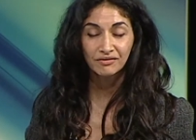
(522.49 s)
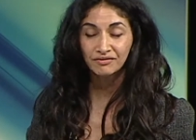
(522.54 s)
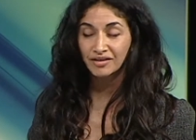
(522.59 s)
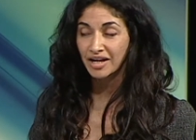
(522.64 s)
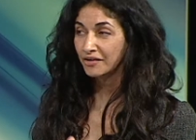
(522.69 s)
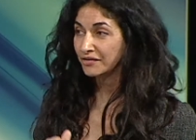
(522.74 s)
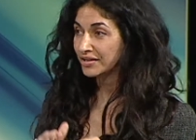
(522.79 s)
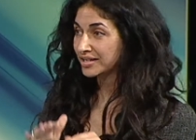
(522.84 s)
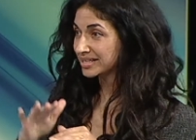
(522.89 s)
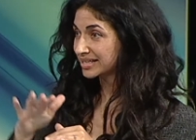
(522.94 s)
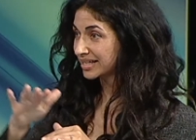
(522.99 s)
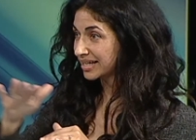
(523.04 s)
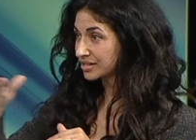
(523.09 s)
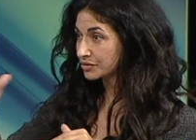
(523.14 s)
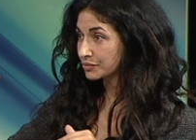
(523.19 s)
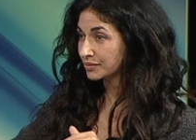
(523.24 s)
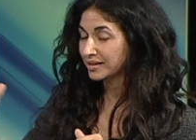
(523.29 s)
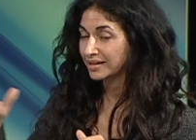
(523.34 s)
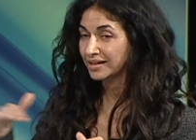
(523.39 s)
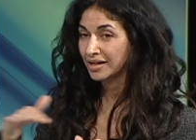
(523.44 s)
various
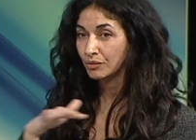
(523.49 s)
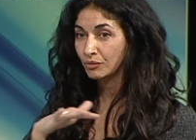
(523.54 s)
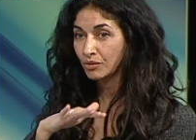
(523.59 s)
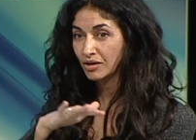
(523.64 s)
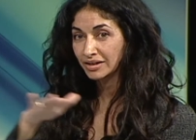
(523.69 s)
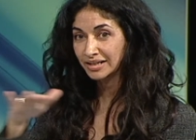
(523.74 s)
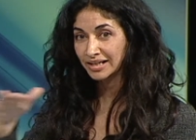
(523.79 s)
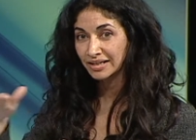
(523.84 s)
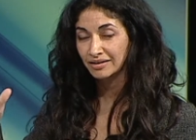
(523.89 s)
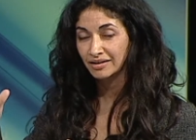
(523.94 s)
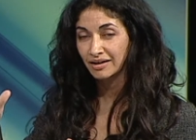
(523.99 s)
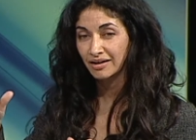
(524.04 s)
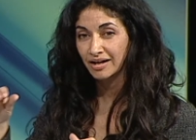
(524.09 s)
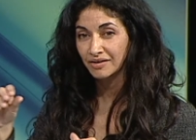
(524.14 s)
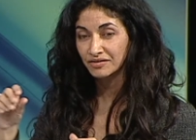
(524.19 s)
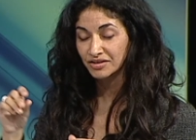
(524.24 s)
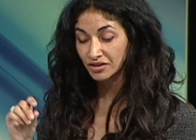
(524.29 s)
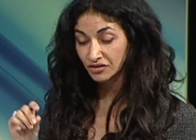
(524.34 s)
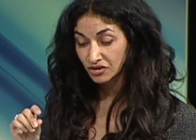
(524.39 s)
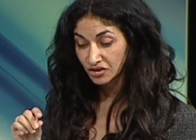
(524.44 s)
things within our working
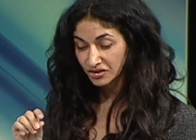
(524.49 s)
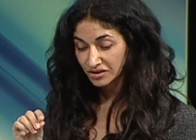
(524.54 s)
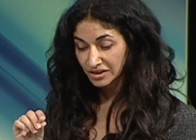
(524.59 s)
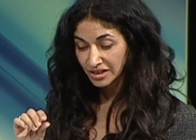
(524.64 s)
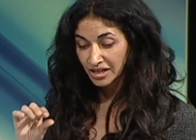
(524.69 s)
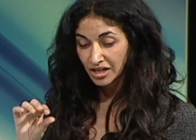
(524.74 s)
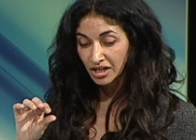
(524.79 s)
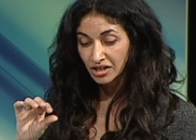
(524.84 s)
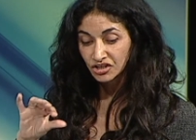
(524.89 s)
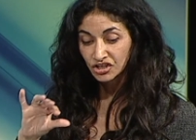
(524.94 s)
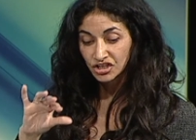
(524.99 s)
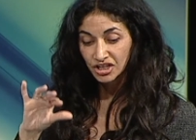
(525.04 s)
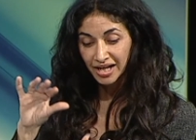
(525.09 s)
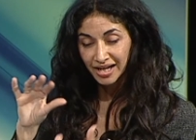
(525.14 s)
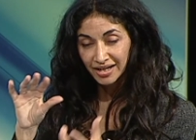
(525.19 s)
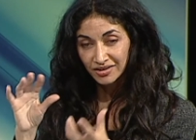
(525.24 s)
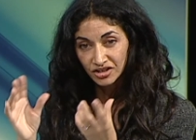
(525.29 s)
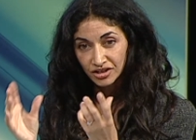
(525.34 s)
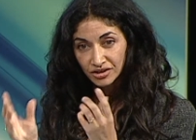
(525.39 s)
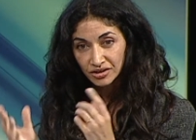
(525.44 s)
lives, and just
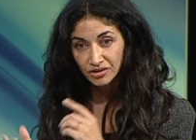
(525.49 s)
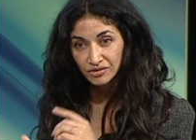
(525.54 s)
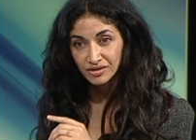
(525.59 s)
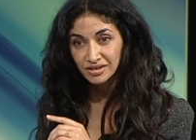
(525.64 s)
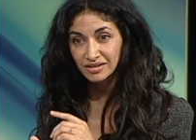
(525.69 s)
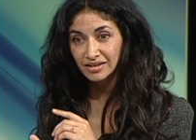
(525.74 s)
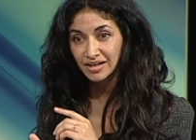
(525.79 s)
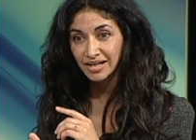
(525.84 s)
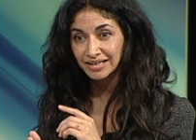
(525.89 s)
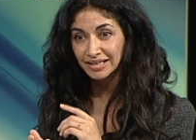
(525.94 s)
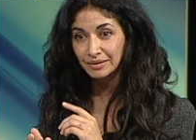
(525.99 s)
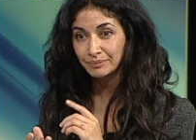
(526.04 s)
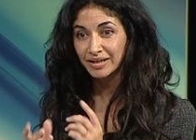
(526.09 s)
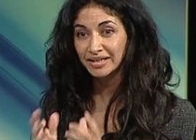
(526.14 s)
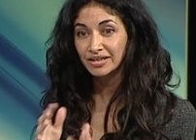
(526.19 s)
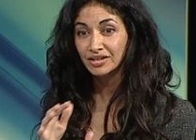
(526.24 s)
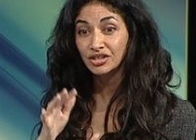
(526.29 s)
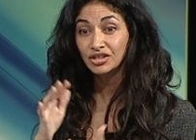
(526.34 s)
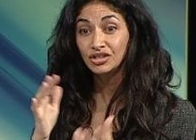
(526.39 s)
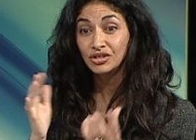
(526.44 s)
changing those slightly
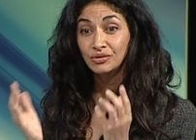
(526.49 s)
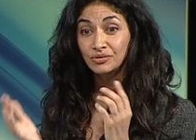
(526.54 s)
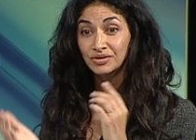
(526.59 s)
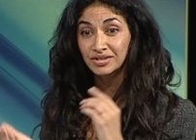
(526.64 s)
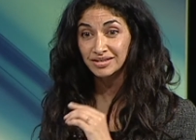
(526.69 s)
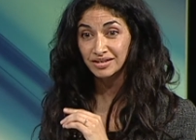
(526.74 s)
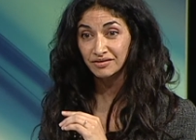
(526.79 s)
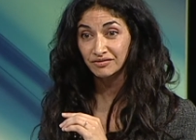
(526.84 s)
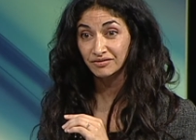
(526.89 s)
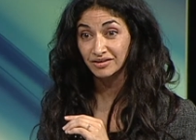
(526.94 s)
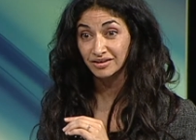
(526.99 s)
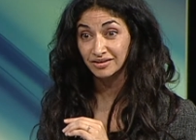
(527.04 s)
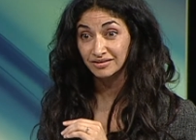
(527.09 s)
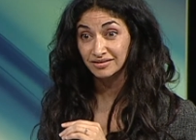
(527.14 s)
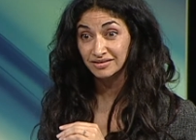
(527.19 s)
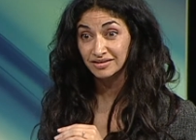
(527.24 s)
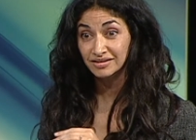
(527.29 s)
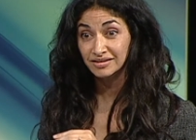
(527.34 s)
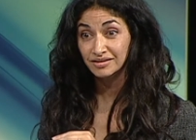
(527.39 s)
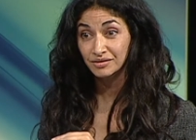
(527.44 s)
make a huge
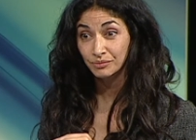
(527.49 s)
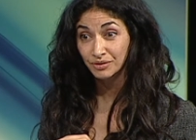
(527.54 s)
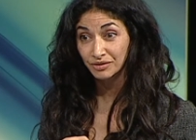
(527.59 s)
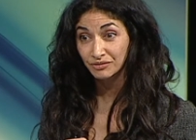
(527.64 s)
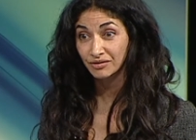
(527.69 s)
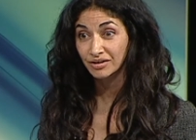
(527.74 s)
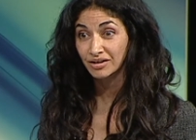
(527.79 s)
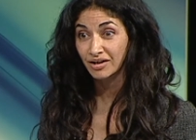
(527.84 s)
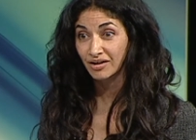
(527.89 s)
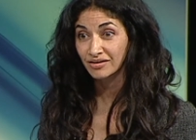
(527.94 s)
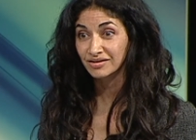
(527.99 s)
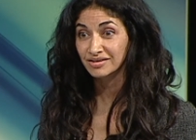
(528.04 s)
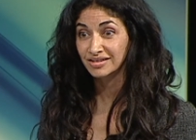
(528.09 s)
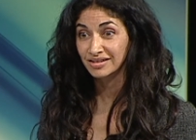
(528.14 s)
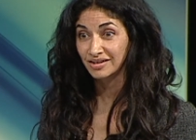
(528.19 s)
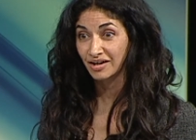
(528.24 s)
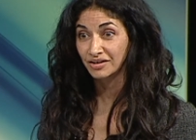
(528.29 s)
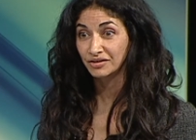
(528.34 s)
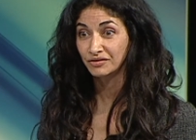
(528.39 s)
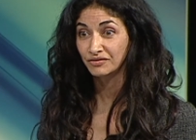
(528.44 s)
difference with regards to
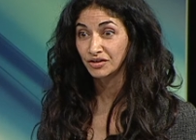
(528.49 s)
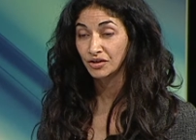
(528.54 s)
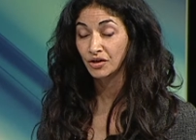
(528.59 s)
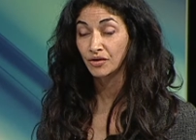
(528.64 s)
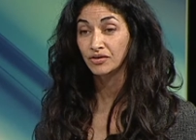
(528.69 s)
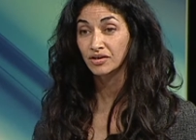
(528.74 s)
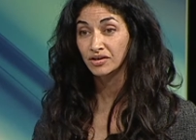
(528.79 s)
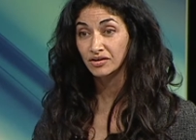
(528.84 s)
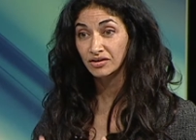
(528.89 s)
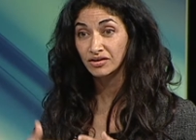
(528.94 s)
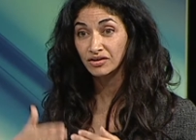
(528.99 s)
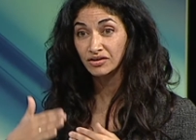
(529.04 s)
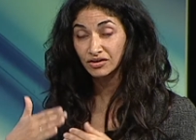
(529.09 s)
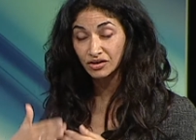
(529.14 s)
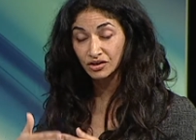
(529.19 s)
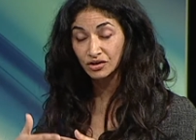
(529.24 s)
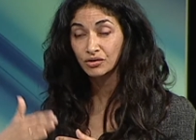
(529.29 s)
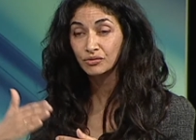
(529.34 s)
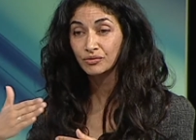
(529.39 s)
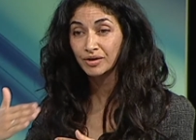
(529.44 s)
kind of, you know,
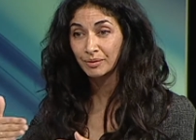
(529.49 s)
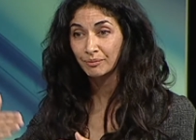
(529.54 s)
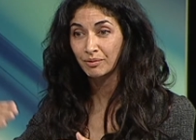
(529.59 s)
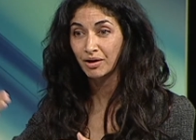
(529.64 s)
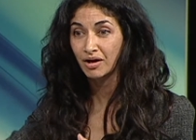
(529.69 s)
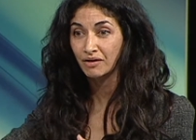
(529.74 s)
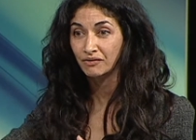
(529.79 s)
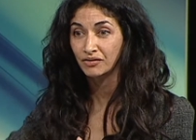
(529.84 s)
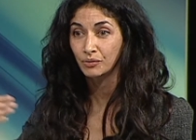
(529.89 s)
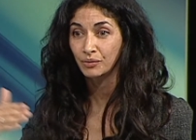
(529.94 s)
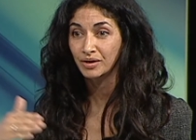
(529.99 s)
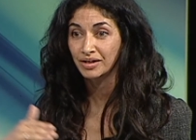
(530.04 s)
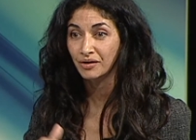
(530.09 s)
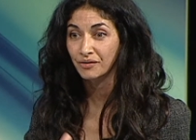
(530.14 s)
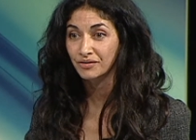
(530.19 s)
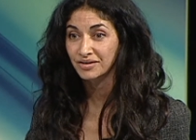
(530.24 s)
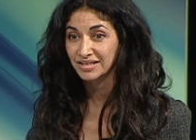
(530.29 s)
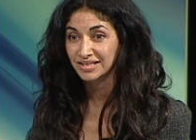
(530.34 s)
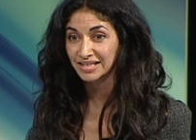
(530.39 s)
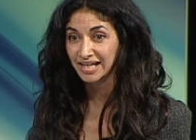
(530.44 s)
the career path that we're
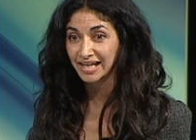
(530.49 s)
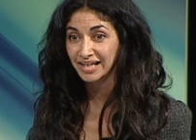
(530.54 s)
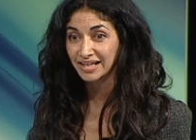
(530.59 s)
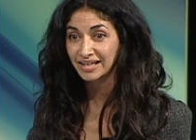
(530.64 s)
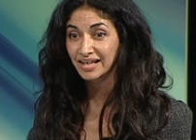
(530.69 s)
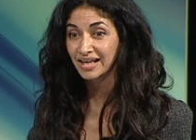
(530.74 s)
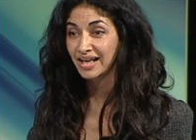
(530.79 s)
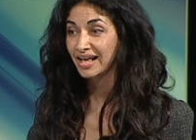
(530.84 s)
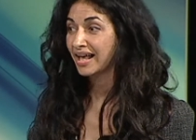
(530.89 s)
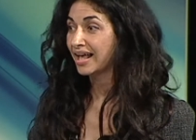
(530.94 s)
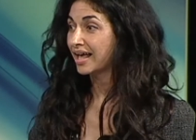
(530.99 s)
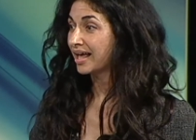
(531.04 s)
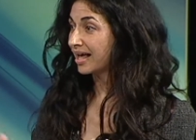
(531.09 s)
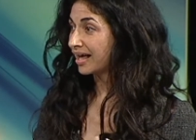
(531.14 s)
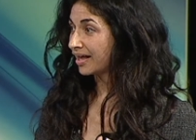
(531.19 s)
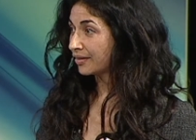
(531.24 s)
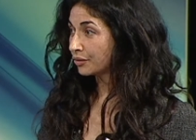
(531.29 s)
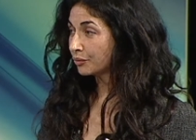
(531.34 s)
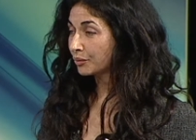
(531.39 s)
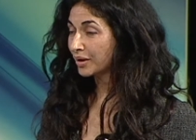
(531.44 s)
going to take,
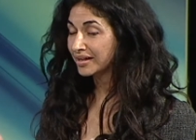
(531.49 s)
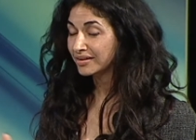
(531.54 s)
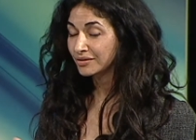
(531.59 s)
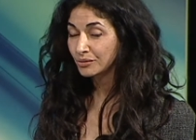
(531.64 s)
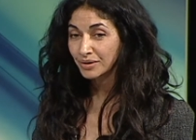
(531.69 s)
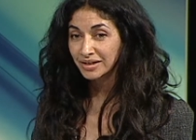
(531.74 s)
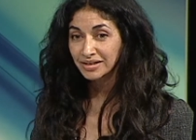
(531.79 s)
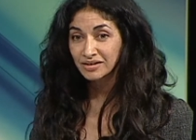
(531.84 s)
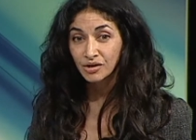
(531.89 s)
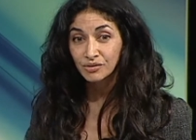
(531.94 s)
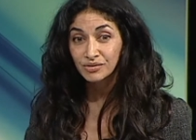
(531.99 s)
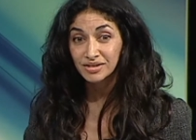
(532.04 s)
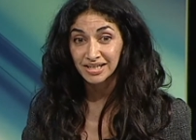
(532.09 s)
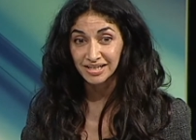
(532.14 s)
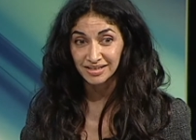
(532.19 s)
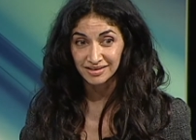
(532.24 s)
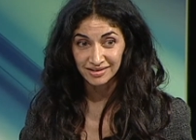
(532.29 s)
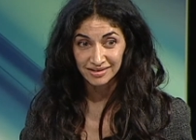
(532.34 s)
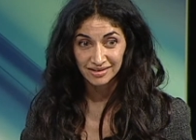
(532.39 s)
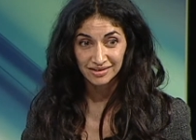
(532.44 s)
and the way that we're
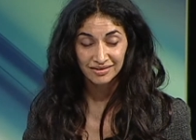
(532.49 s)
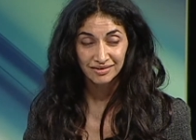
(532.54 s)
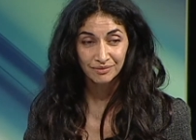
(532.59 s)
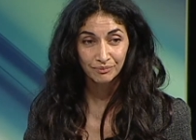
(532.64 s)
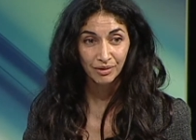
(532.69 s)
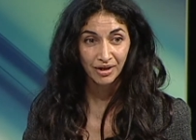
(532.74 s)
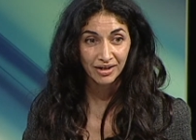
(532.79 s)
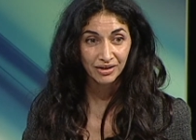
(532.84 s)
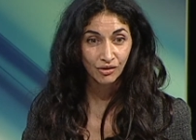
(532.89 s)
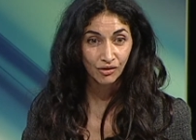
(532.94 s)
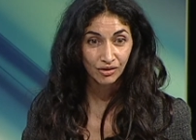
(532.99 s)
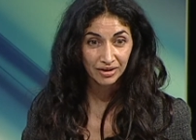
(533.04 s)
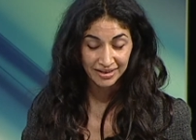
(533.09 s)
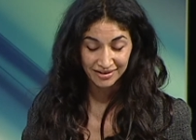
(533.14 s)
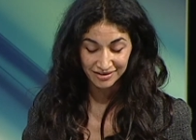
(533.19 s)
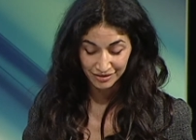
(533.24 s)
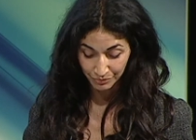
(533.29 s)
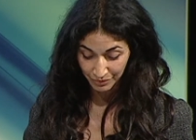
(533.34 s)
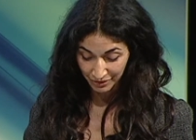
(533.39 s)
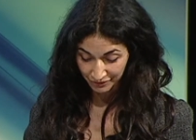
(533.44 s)
noticed by
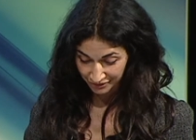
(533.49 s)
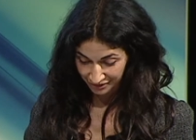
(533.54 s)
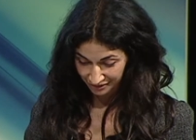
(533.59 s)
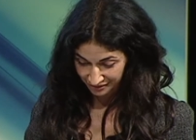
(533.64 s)
colleagues above